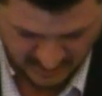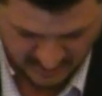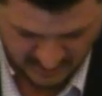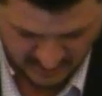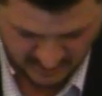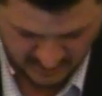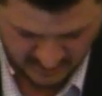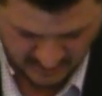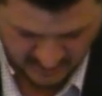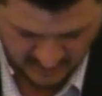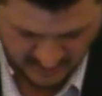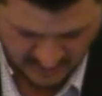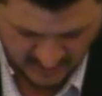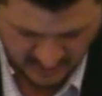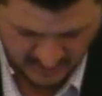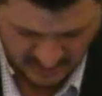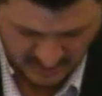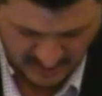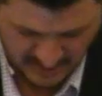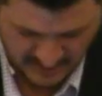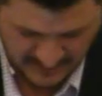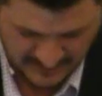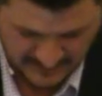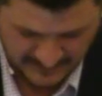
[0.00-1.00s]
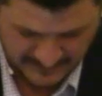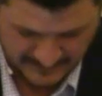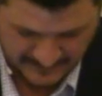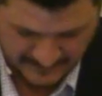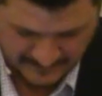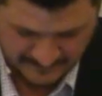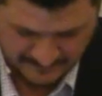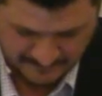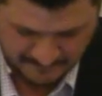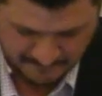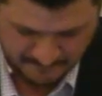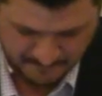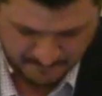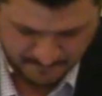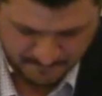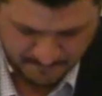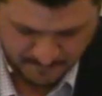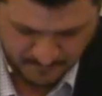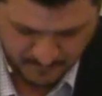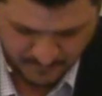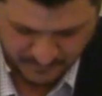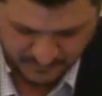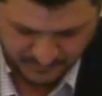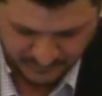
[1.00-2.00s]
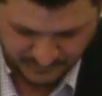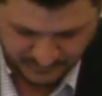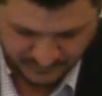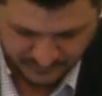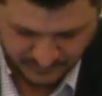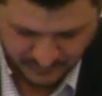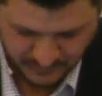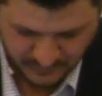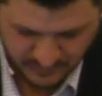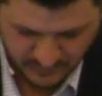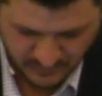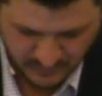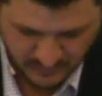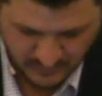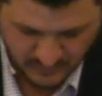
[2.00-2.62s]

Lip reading: Nothing is said.